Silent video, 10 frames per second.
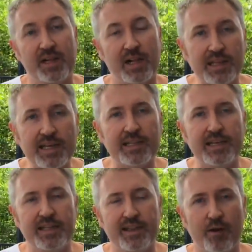
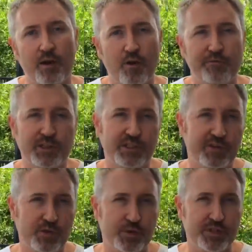Clearly, there are conflicts
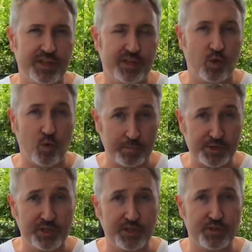of interest and
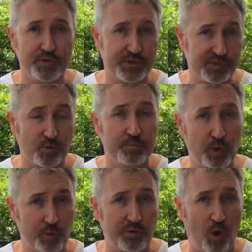corruption issues through
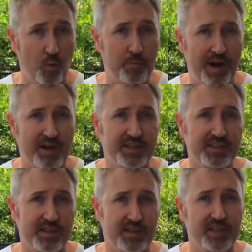both old
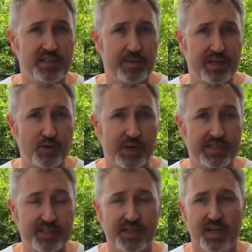parties that need to be
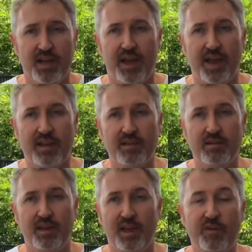addressed.
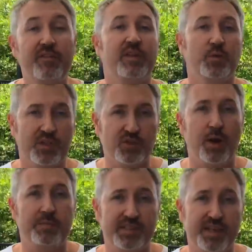And if ever there was a
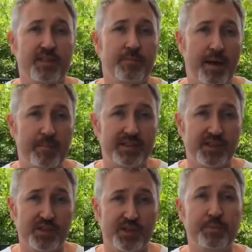time to send them that
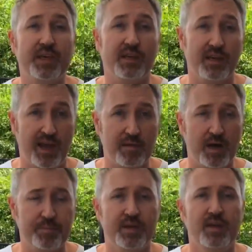message to pick your game
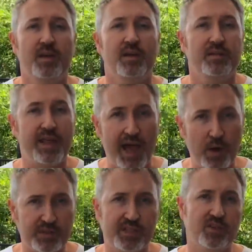up,
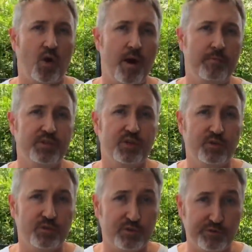now is the time to
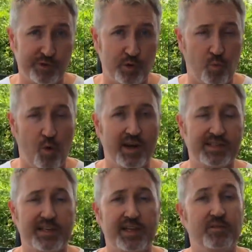use your vote
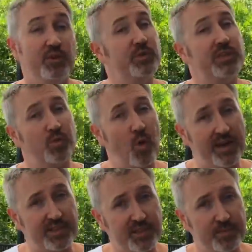wisely and use it
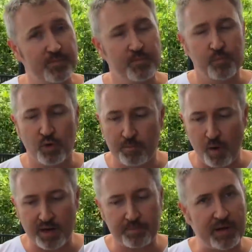twice. Put a
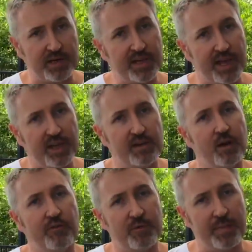minor party ahead
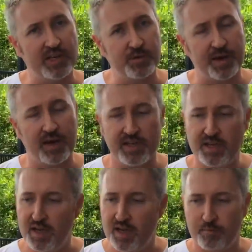of your major
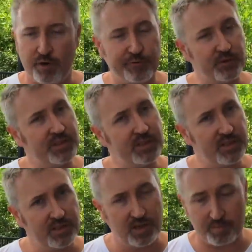party.
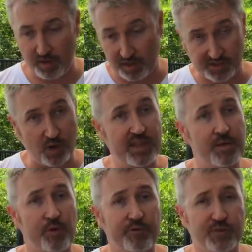Preferences, assign
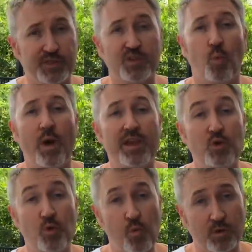the preferences the way
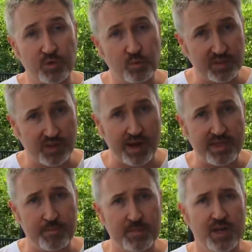you want to
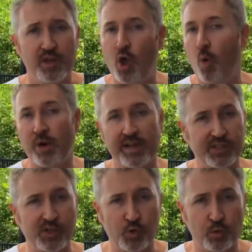assign them. No one has
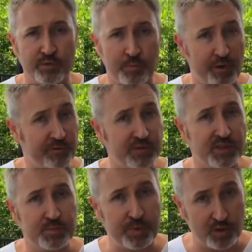control of your
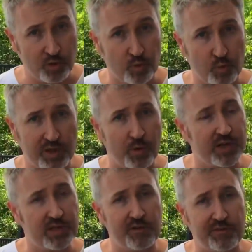preferences but you when you
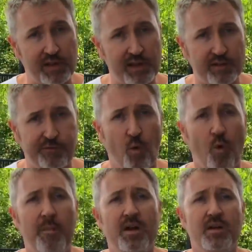actually fill out the
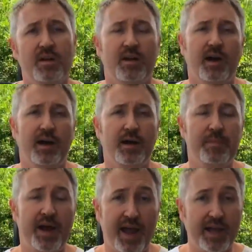form.
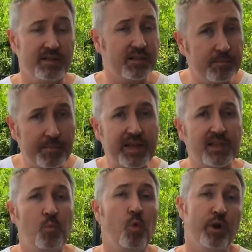And make
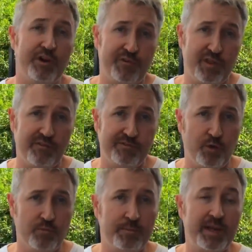them work for their
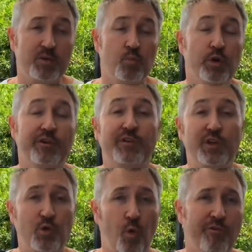vote. Make them work for
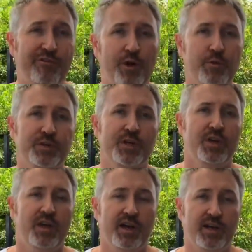your vote
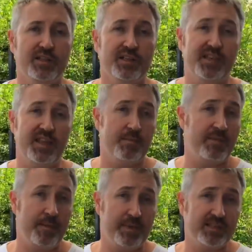to send them
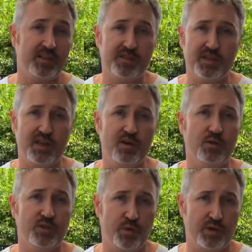that message that they're
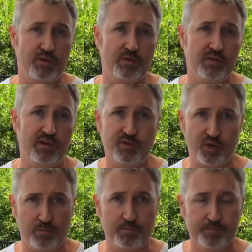not doing a good enough
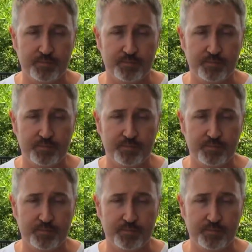job.